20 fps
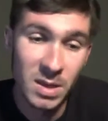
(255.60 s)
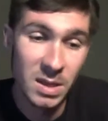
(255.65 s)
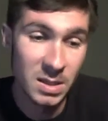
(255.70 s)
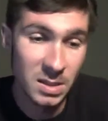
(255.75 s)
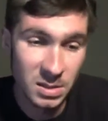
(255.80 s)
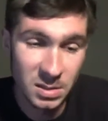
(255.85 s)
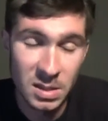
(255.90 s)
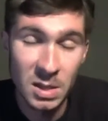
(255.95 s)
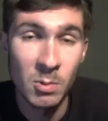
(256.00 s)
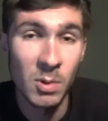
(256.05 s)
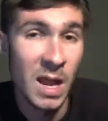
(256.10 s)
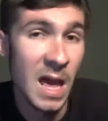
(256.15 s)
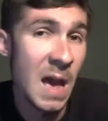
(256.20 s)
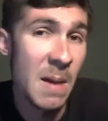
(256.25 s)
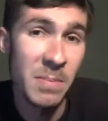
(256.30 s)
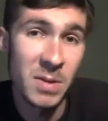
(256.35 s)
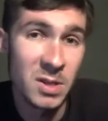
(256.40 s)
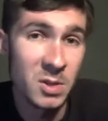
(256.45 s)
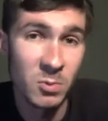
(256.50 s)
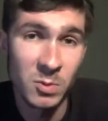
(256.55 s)
see what
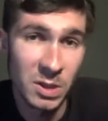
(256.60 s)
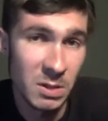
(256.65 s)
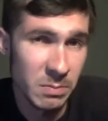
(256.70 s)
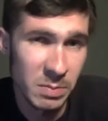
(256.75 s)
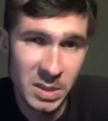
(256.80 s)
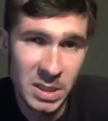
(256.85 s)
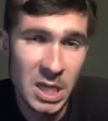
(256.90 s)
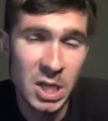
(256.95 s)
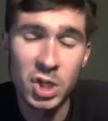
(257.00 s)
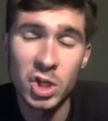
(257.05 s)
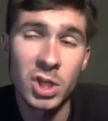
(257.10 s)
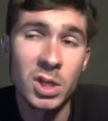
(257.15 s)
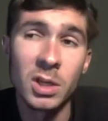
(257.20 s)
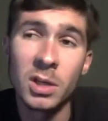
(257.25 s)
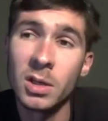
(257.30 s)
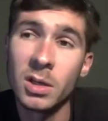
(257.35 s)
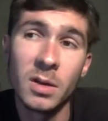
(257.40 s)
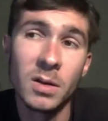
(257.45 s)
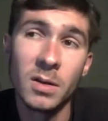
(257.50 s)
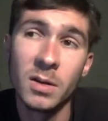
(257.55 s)
happens with the
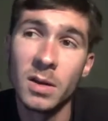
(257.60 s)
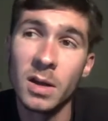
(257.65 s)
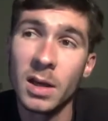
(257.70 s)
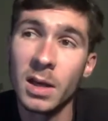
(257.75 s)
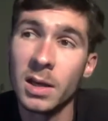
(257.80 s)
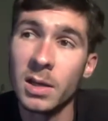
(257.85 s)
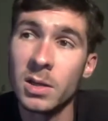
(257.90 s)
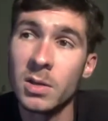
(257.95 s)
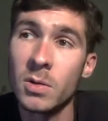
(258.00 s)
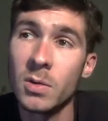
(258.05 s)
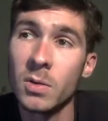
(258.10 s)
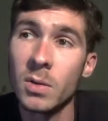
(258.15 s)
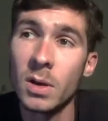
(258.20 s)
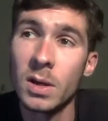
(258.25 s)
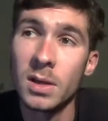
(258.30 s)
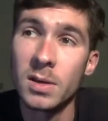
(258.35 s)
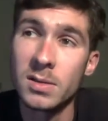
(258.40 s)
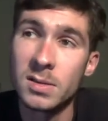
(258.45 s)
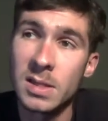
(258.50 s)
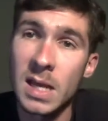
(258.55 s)
petition and, uh, you know,
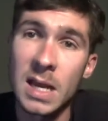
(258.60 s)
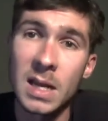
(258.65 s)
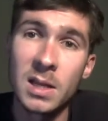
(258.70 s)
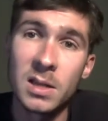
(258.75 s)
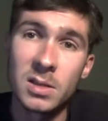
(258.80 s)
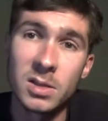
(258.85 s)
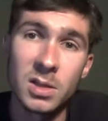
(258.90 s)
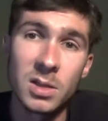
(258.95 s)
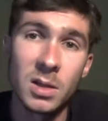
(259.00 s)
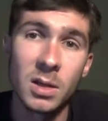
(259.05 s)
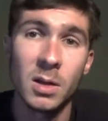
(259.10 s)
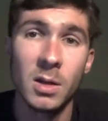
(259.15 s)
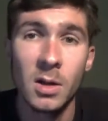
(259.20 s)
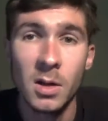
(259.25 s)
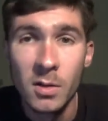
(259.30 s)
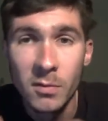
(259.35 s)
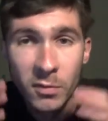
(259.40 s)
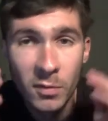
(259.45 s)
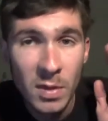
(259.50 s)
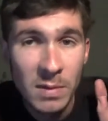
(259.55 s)
uh, sign it to
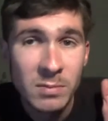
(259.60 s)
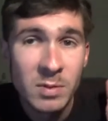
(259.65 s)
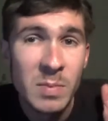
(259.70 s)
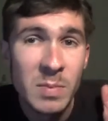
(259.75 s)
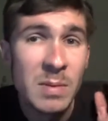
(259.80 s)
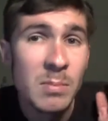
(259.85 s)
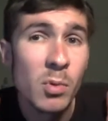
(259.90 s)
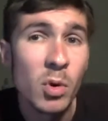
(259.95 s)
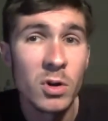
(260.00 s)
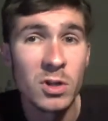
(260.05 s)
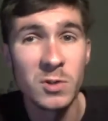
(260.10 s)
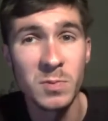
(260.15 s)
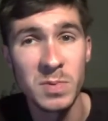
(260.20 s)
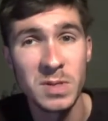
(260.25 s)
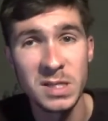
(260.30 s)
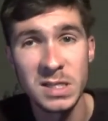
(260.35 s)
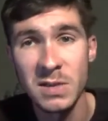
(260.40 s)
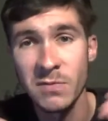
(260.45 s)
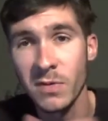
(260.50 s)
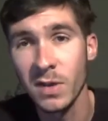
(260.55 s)
for them to be more
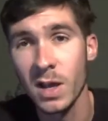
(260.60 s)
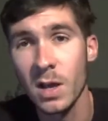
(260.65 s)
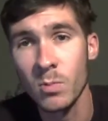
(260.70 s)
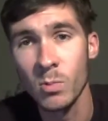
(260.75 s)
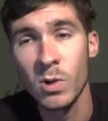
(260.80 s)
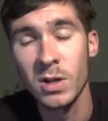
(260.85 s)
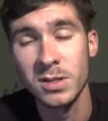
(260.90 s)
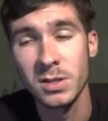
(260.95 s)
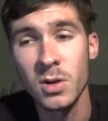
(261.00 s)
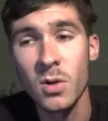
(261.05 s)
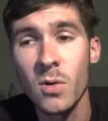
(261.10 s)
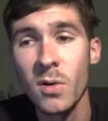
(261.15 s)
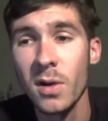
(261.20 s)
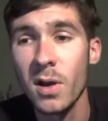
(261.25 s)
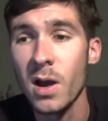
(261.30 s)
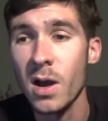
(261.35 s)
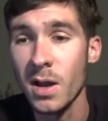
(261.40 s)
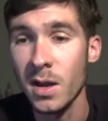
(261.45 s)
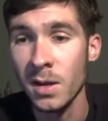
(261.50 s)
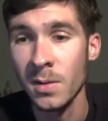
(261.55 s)
specific on what's going
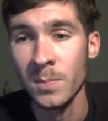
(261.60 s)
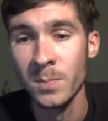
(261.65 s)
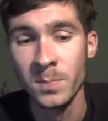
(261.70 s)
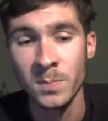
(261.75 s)
on.